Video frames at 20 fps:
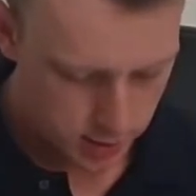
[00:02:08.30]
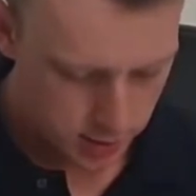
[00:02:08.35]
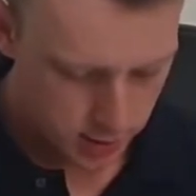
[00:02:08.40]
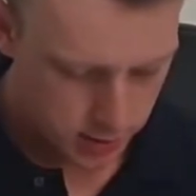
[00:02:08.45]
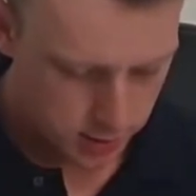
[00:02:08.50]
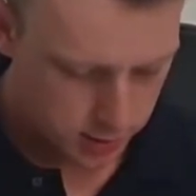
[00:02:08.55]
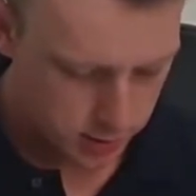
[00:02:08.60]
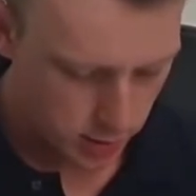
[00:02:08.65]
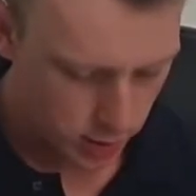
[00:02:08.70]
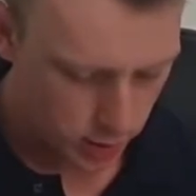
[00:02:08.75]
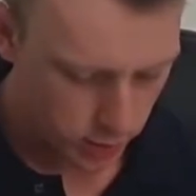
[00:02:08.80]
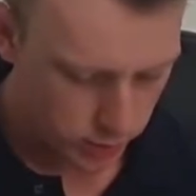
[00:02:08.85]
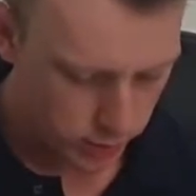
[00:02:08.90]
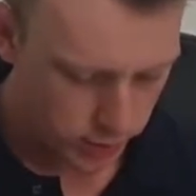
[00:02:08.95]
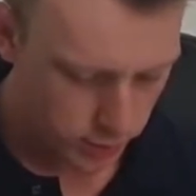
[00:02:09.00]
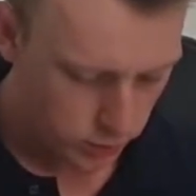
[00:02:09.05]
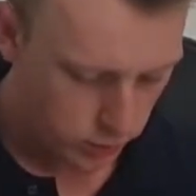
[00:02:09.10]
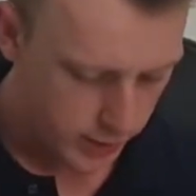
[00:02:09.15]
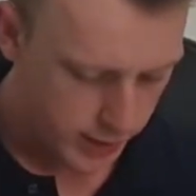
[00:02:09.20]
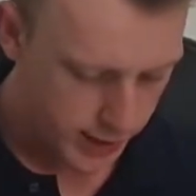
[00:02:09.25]
So
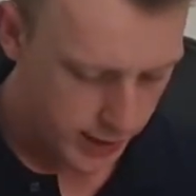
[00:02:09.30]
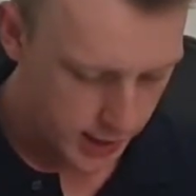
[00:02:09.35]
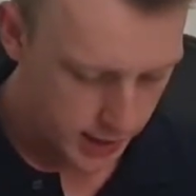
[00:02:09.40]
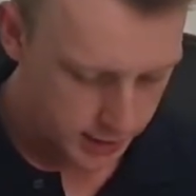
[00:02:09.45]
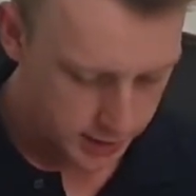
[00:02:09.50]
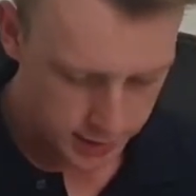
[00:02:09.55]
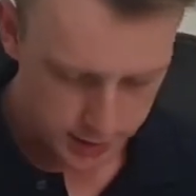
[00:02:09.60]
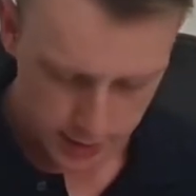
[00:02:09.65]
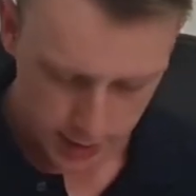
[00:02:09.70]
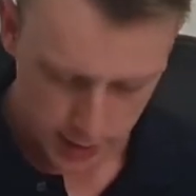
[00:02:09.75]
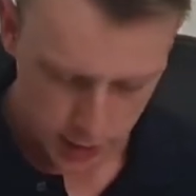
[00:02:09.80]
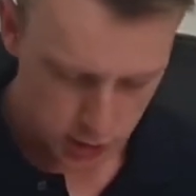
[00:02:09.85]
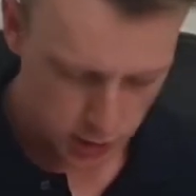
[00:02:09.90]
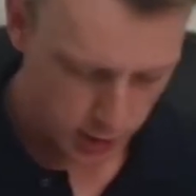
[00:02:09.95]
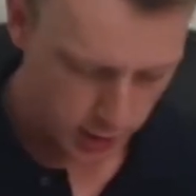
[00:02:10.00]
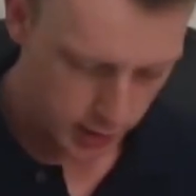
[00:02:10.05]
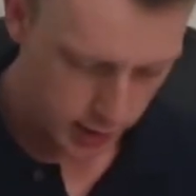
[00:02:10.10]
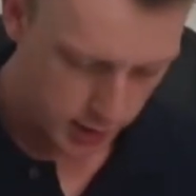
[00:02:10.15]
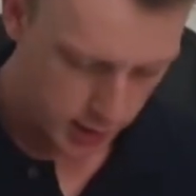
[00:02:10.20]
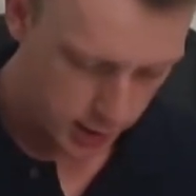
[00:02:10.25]
when we are
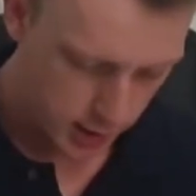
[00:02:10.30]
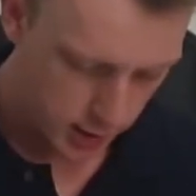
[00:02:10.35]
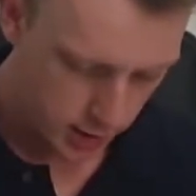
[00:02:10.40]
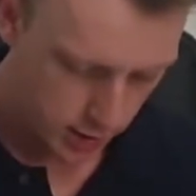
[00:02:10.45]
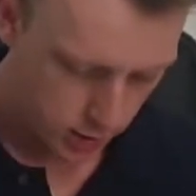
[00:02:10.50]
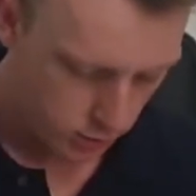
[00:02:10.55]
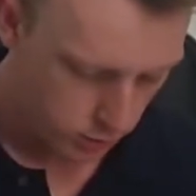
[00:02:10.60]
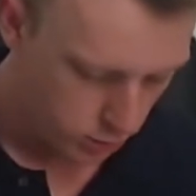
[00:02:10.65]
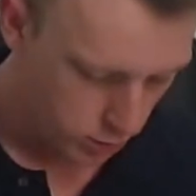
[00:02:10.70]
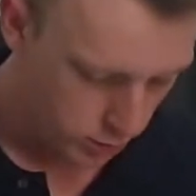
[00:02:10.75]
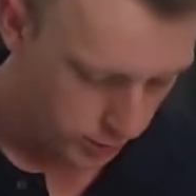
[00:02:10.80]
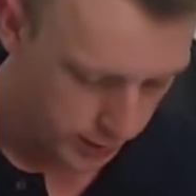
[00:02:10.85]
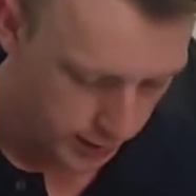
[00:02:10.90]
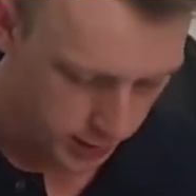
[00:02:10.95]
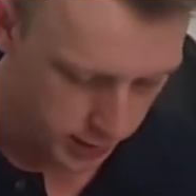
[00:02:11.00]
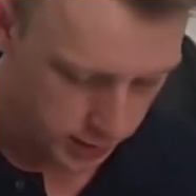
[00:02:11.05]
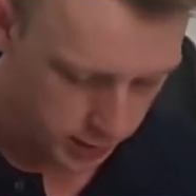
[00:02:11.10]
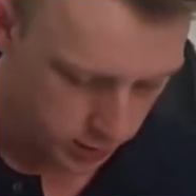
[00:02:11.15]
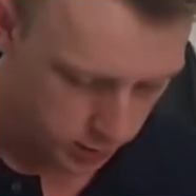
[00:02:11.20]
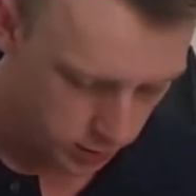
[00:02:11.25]
sketching, what we
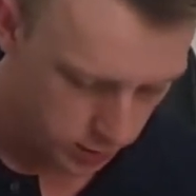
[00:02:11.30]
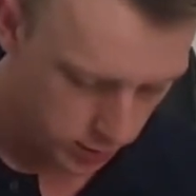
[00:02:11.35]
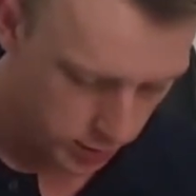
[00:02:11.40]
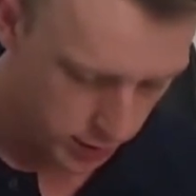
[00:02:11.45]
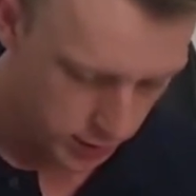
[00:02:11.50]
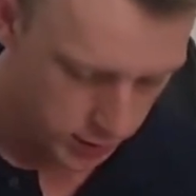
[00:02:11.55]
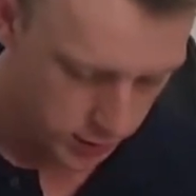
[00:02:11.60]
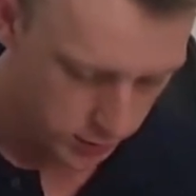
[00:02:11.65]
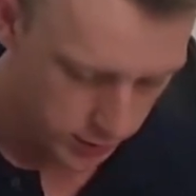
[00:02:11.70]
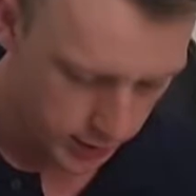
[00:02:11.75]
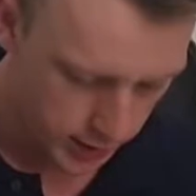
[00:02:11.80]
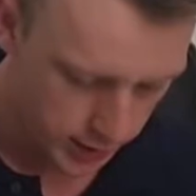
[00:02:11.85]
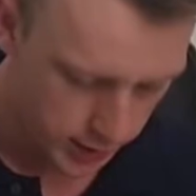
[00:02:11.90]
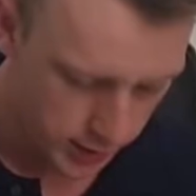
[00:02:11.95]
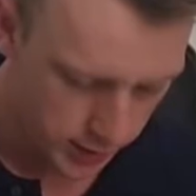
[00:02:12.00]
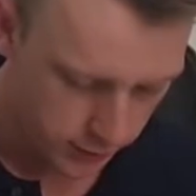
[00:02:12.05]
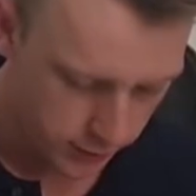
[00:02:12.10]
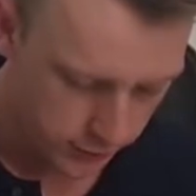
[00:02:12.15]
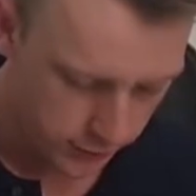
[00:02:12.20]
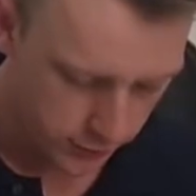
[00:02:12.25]
need to do is we need
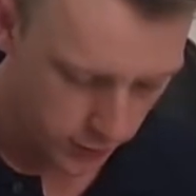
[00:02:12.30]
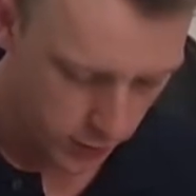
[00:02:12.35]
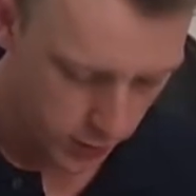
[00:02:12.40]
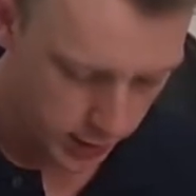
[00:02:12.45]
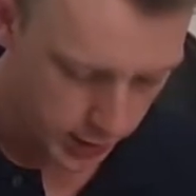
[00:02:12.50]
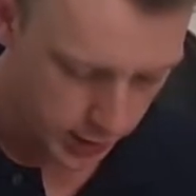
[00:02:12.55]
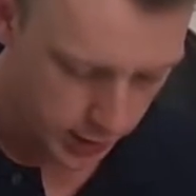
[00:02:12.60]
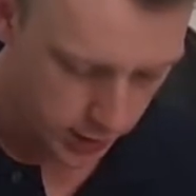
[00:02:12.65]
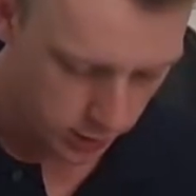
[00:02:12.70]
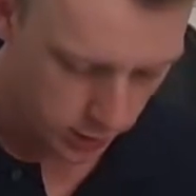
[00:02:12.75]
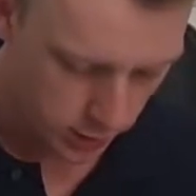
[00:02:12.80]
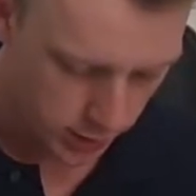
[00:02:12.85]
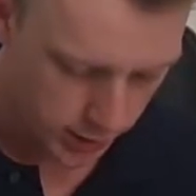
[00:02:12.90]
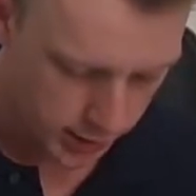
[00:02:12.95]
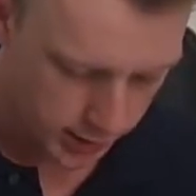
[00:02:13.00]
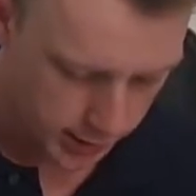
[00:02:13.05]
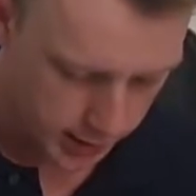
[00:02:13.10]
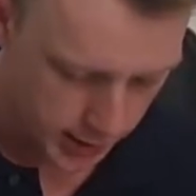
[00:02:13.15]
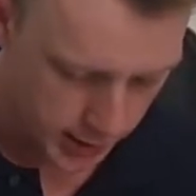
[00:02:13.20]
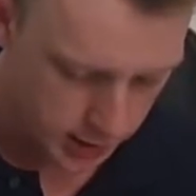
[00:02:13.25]
to find or
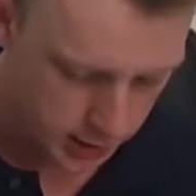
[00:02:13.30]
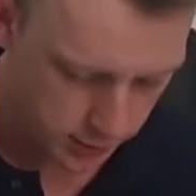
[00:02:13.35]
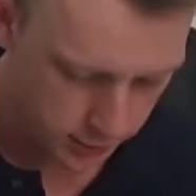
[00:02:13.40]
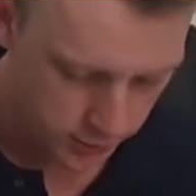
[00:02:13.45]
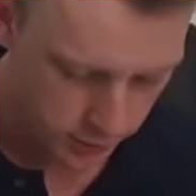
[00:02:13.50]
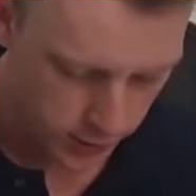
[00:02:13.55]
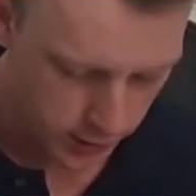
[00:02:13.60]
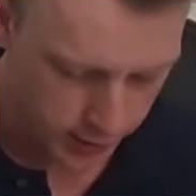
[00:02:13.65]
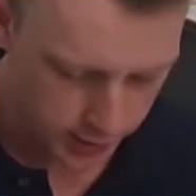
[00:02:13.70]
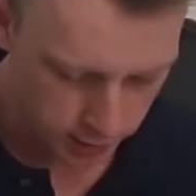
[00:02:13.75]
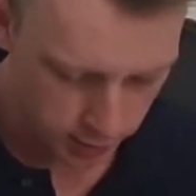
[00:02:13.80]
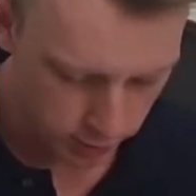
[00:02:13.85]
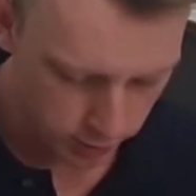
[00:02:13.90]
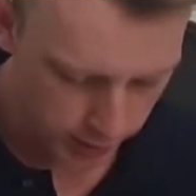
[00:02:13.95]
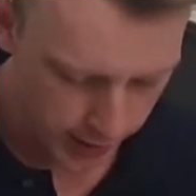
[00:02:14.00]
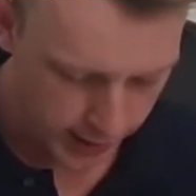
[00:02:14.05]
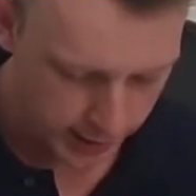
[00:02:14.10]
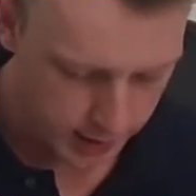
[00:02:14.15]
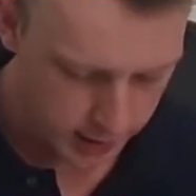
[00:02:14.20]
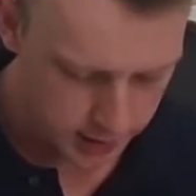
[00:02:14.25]
identify the
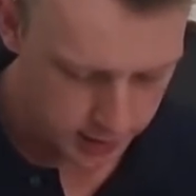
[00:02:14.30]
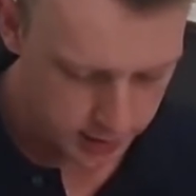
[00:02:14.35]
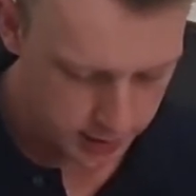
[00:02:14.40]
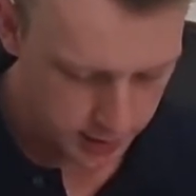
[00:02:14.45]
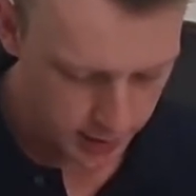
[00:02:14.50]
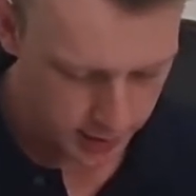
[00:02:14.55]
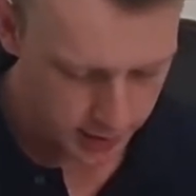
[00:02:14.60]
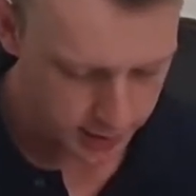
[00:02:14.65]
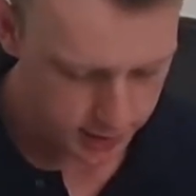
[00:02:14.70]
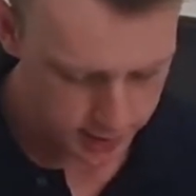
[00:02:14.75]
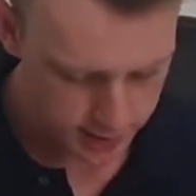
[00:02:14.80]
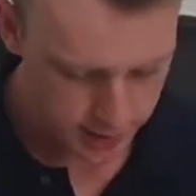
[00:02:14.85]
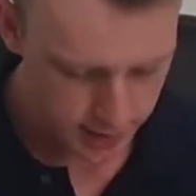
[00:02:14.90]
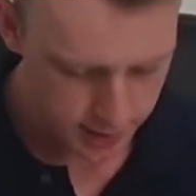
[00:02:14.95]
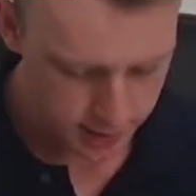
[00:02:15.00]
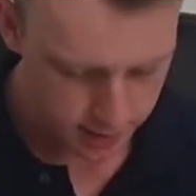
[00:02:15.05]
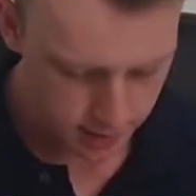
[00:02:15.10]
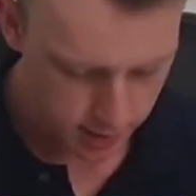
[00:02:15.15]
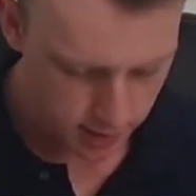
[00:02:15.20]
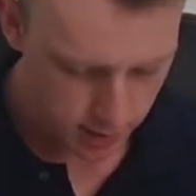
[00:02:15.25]
radius and the
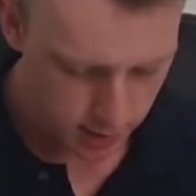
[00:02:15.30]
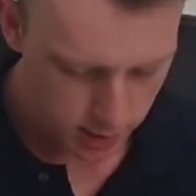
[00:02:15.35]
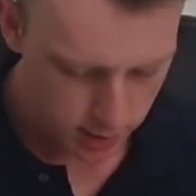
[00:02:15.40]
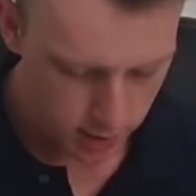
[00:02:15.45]
center.